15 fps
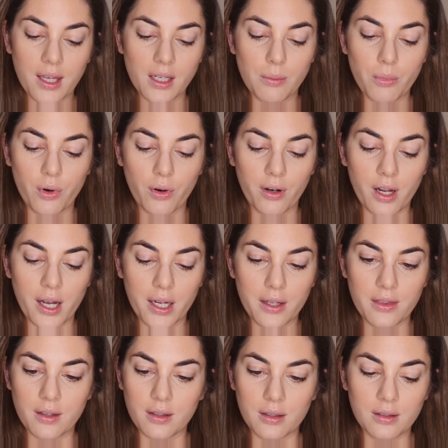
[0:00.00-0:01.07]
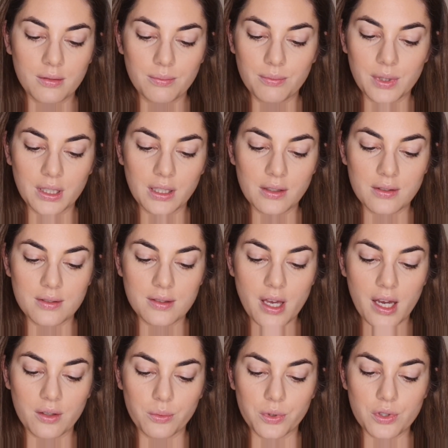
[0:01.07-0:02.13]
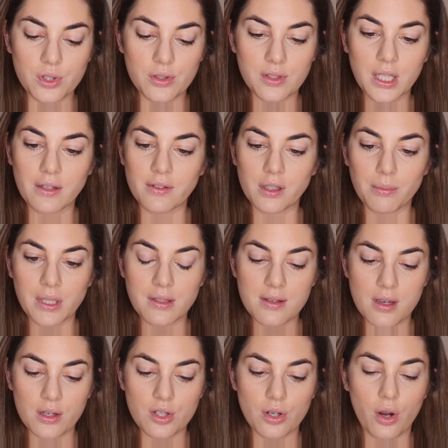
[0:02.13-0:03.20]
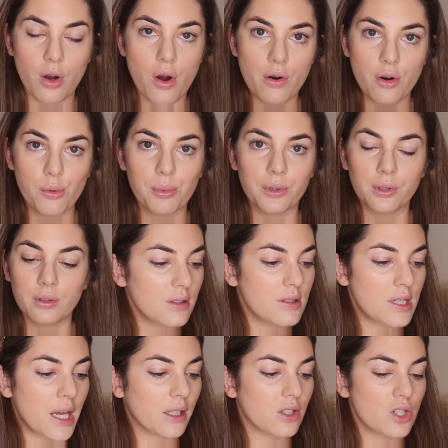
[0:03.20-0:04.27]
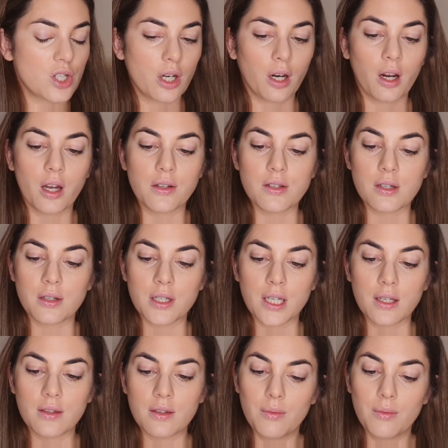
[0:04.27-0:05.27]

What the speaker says: anymore either, because that was just giving me such a horrible texture underneath